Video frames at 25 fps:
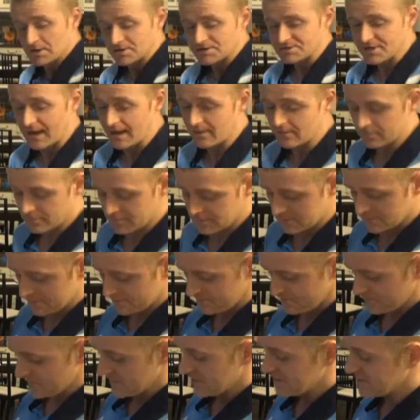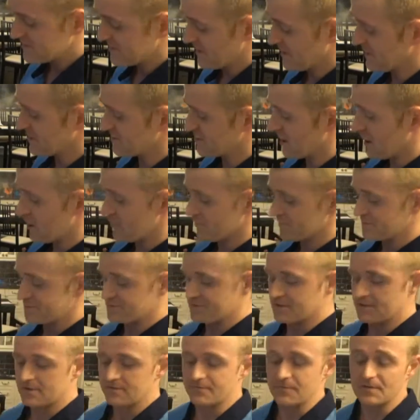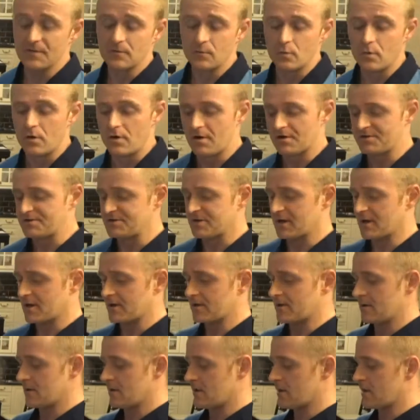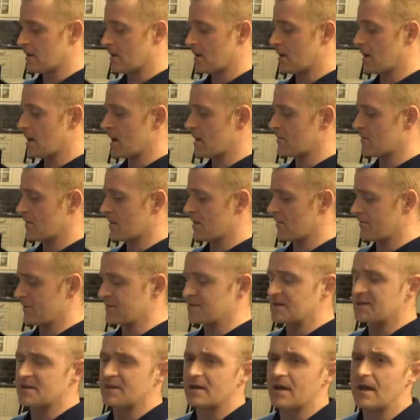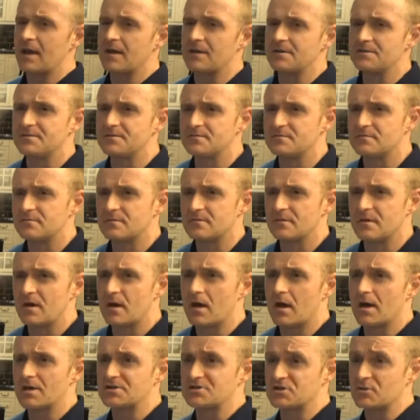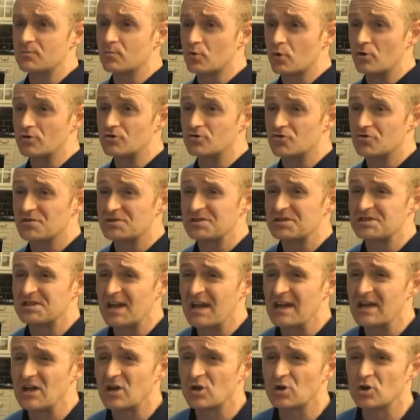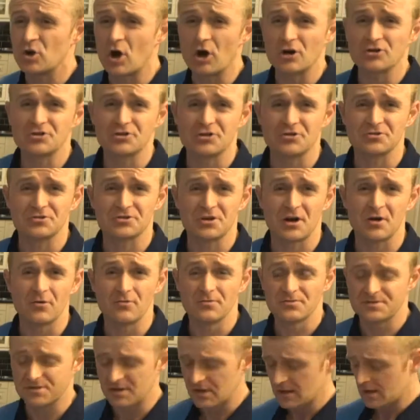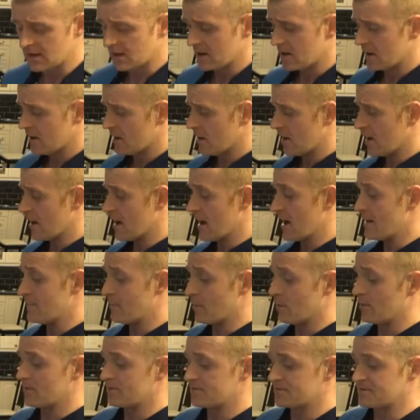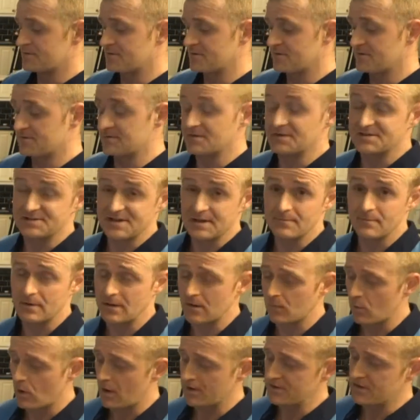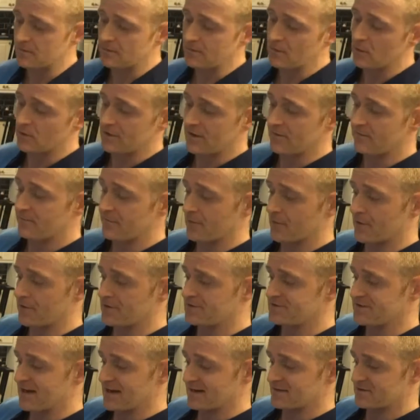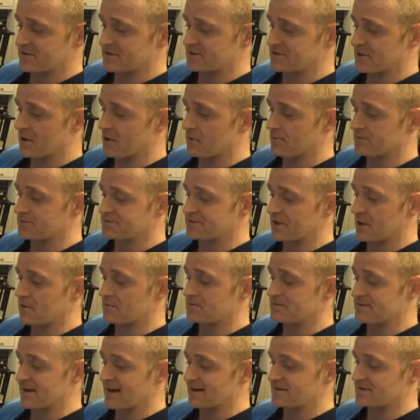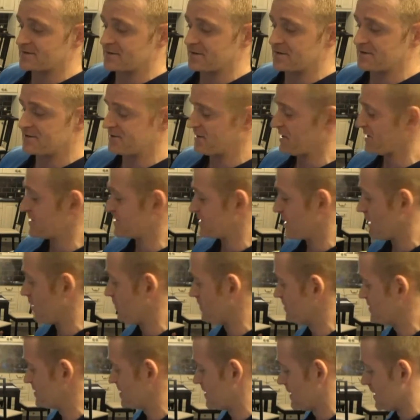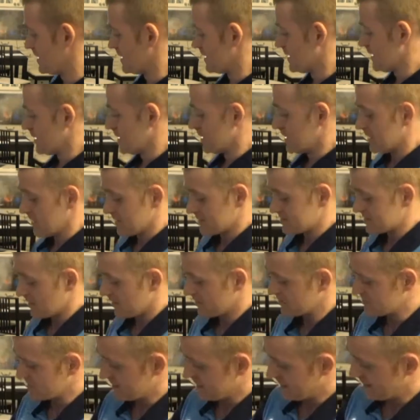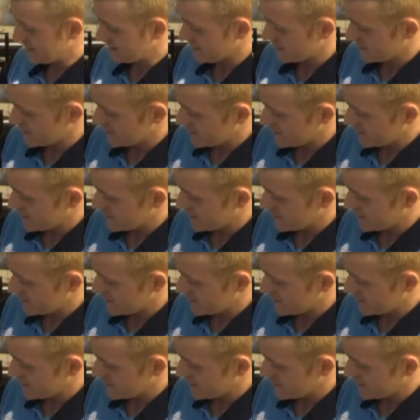So, sea salt for the water. Uh, I think in uh, some countries they say kosher salt, uh, but the similar one you'd be looking for Saxa salt, so Saxa sea salt. So obviously